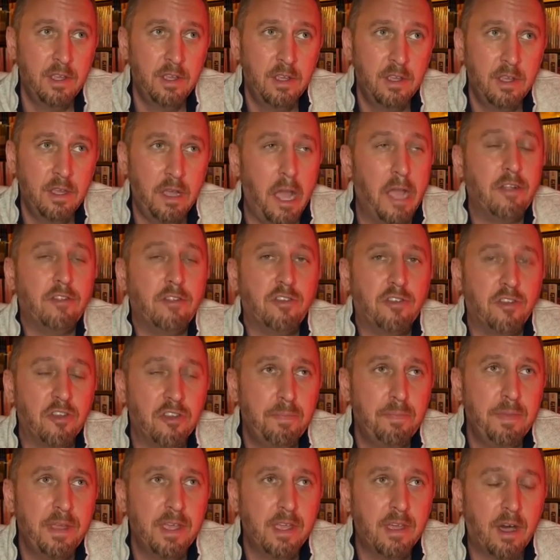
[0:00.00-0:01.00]
And just
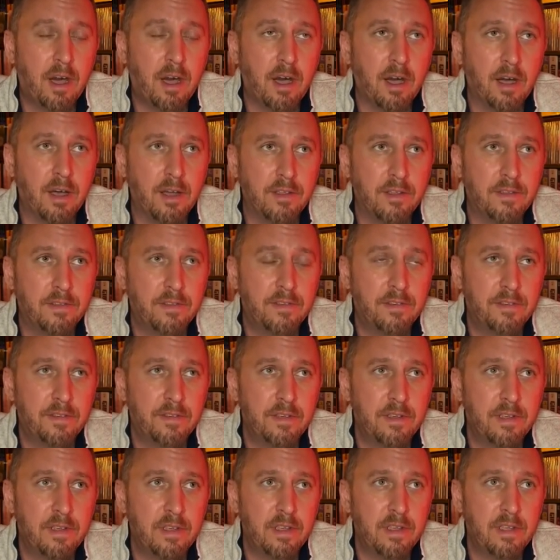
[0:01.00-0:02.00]
because
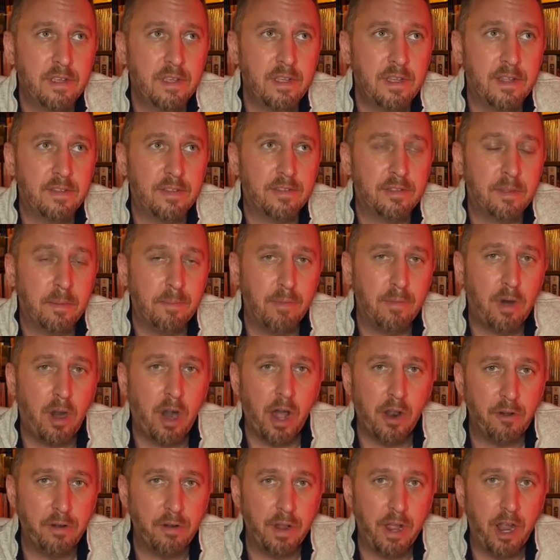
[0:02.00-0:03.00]
it's the
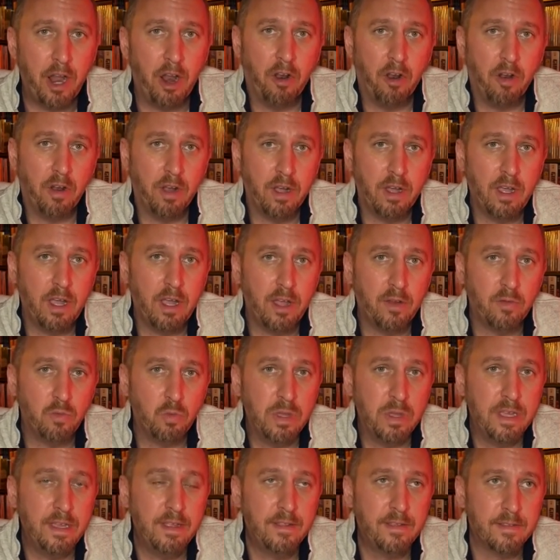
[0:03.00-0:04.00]
modern era and
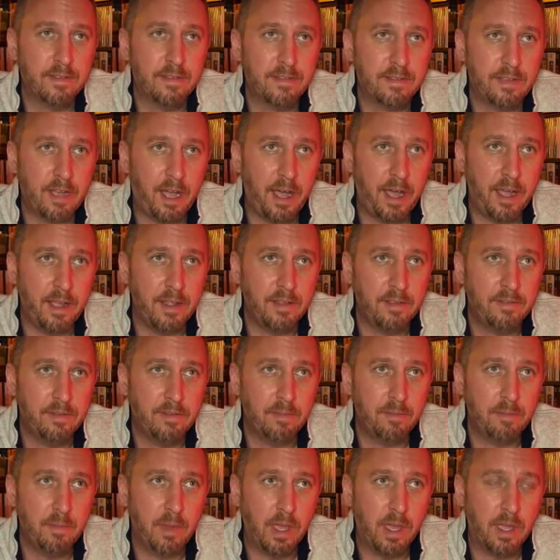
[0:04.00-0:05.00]
we decide to
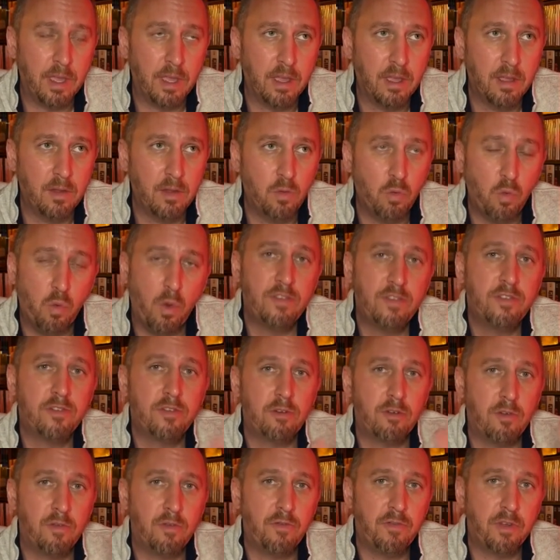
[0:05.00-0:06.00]
make
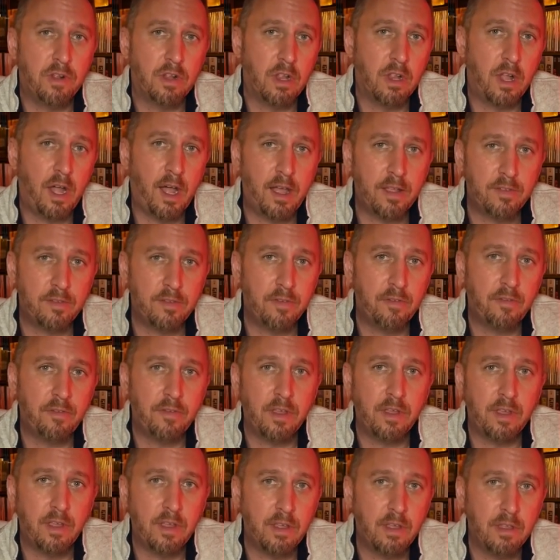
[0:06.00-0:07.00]
Western
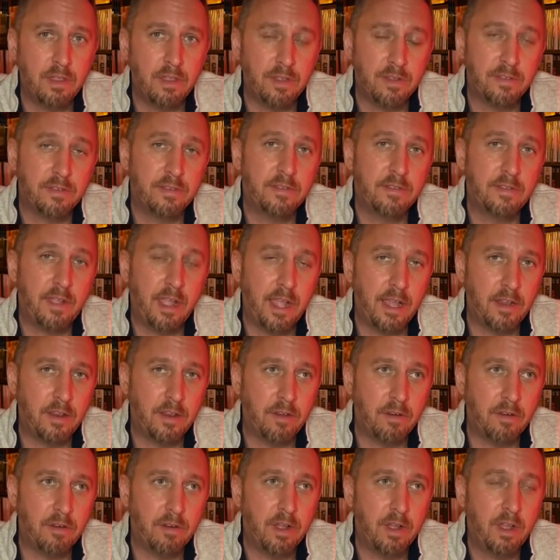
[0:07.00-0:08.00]
philosophy the
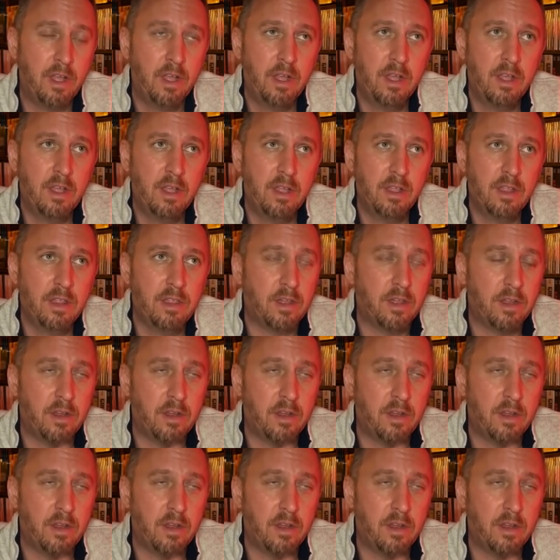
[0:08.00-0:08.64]
standard, that